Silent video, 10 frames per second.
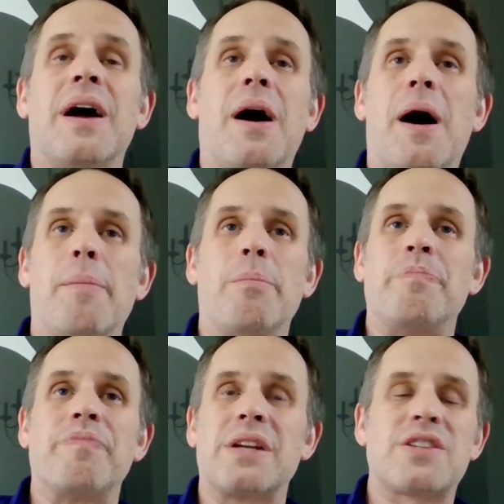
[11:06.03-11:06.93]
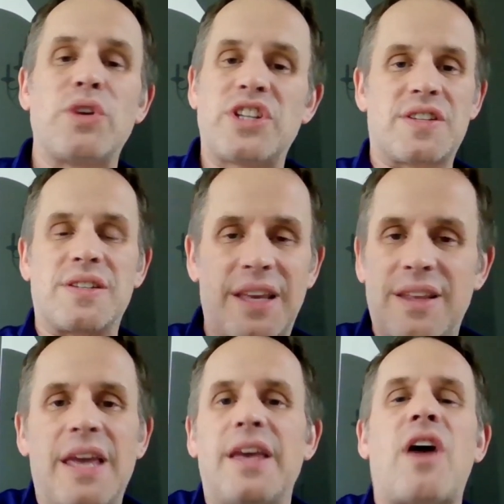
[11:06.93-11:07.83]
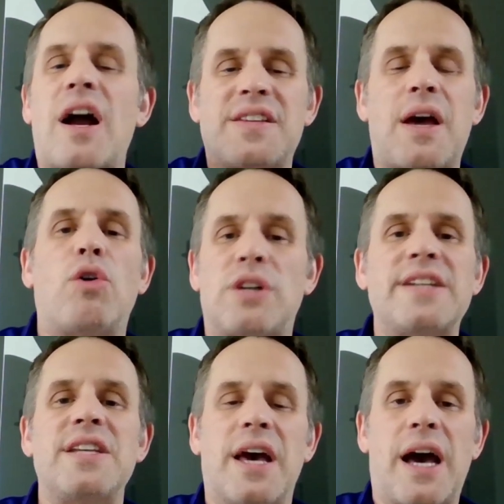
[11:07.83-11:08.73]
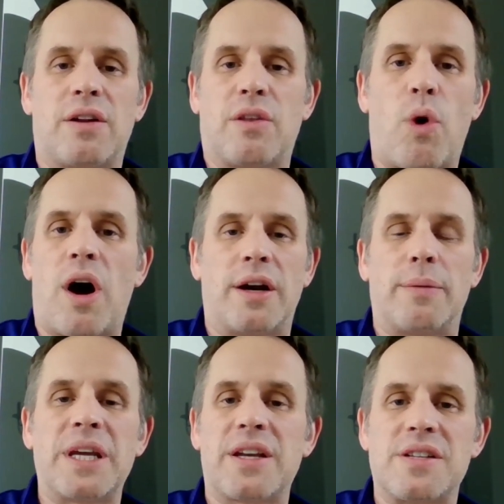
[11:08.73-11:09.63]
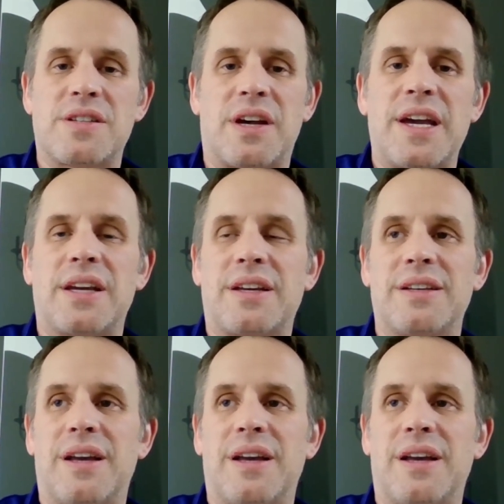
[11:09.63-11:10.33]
So it knocks that whole idea out of the water because again,